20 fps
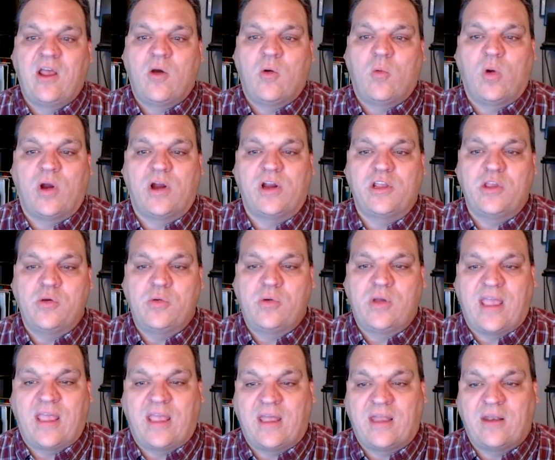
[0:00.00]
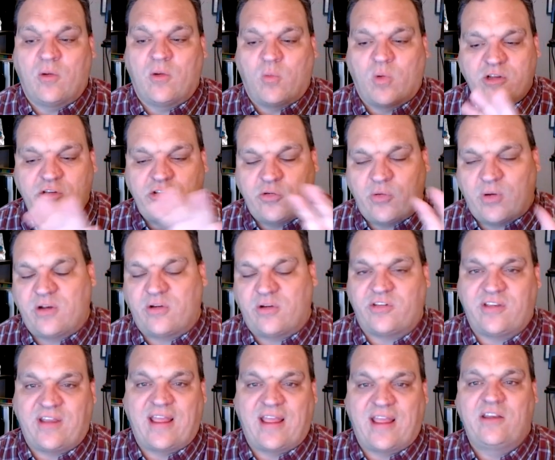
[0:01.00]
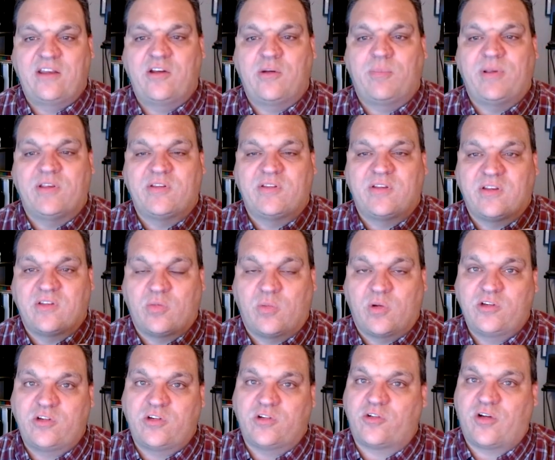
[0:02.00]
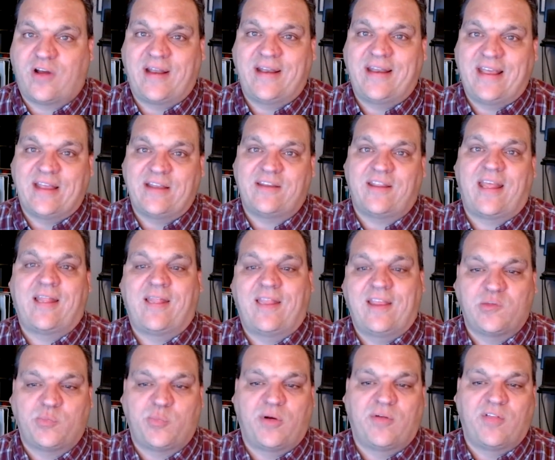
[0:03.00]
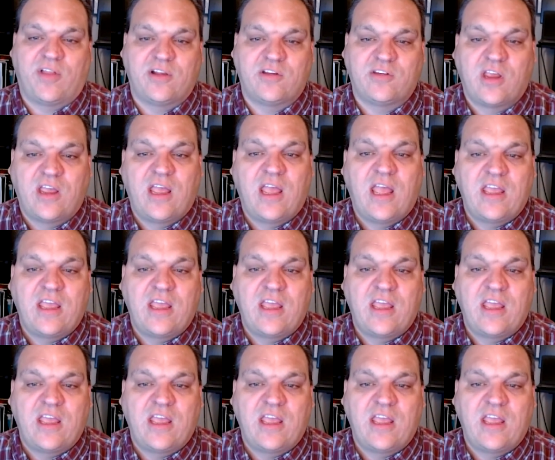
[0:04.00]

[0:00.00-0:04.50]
where you can, once you understand your business, once you're trying to get to that least privilege,